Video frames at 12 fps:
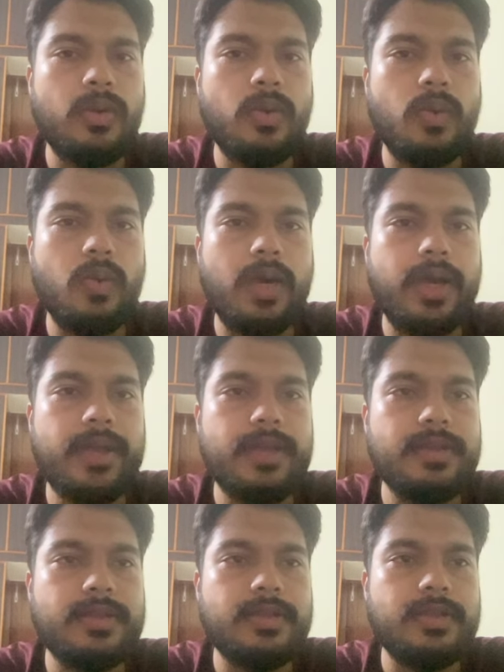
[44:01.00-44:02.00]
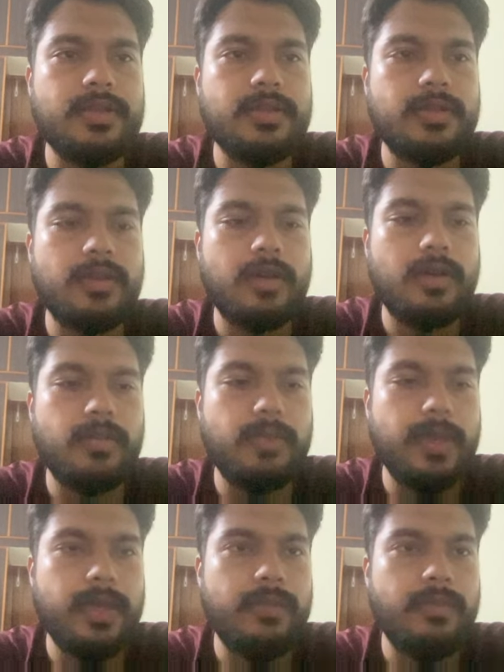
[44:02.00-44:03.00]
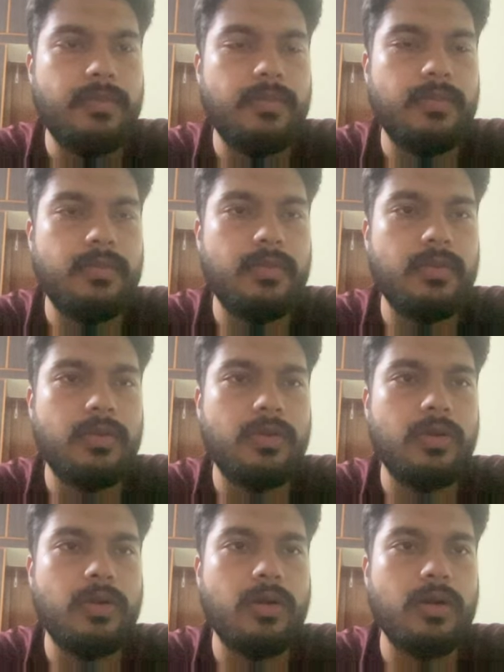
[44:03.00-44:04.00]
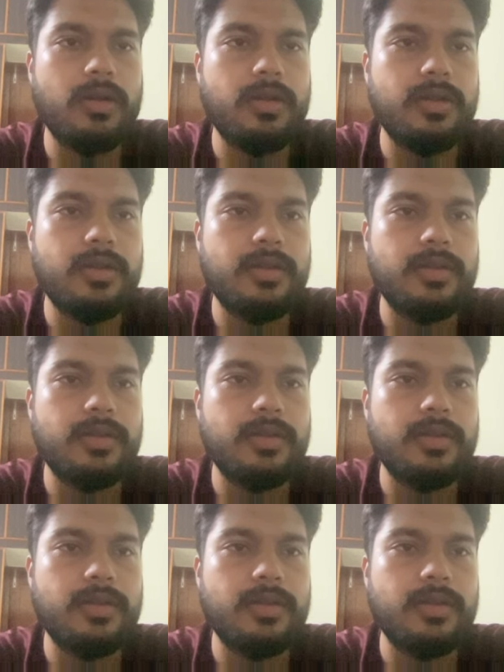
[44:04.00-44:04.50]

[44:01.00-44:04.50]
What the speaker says: Why is this not being called?